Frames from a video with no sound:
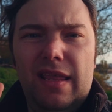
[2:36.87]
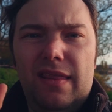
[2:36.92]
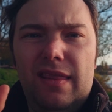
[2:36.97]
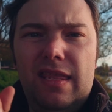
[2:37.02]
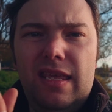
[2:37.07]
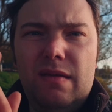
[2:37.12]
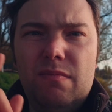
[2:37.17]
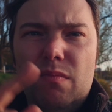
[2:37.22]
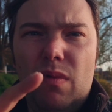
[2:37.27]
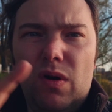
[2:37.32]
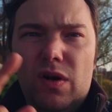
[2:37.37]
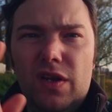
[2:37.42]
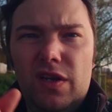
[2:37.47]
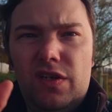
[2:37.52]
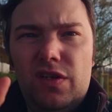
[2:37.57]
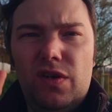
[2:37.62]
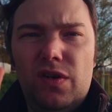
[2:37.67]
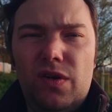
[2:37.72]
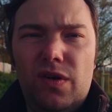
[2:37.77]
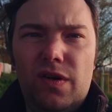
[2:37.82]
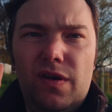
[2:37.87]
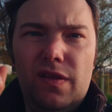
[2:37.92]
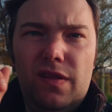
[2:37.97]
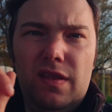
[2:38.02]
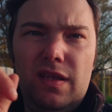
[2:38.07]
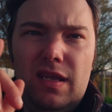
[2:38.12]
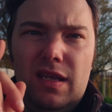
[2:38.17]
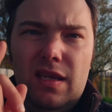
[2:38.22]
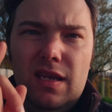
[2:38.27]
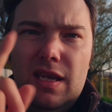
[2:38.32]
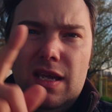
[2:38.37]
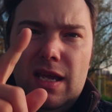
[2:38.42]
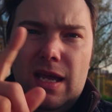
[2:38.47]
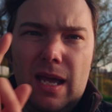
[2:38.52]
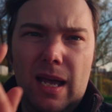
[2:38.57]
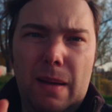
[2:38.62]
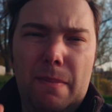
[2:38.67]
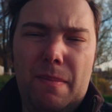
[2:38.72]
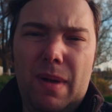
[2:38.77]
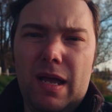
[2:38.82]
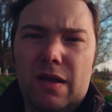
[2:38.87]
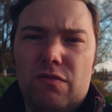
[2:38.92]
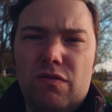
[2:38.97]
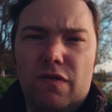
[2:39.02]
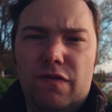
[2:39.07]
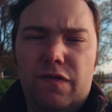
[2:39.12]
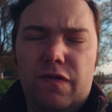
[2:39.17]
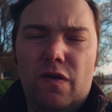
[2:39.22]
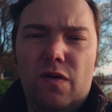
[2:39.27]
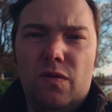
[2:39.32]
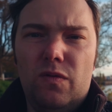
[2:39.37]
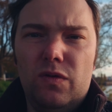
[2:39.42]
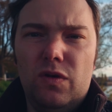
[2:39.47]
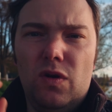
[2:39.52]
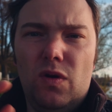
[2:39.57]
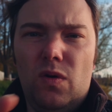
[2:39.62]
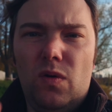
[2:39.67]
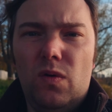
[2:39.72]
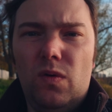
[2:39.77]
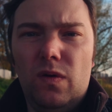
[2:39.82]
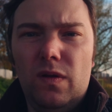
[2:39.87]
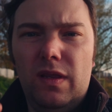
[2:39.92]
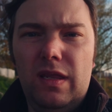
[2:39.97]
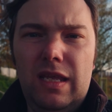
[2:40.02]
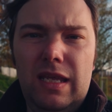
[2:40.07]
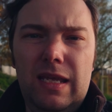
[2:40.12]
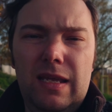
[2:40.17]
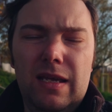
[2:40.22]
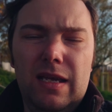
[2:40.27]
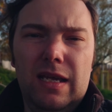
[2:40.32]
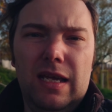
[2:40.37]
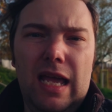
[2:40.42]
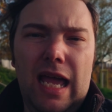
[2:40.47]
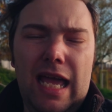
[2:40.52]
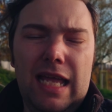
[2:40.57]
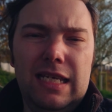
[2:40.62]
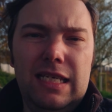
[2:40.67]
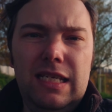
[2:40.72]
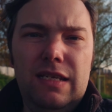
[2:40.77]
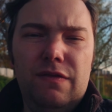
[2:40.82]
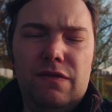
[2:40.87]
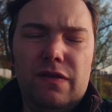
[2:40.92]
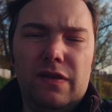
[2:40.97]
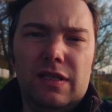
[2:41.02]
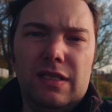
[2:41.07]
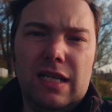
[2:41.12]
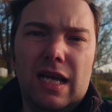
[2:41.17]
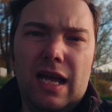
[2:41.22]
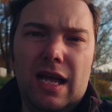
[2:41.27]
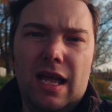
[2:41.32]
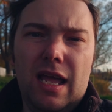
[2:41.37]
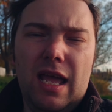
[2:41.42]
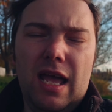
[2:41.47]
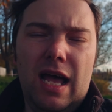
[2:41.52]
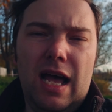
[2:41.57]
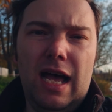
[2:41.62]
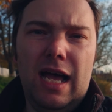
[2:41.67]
the monitor, the microphone, or the ND filter,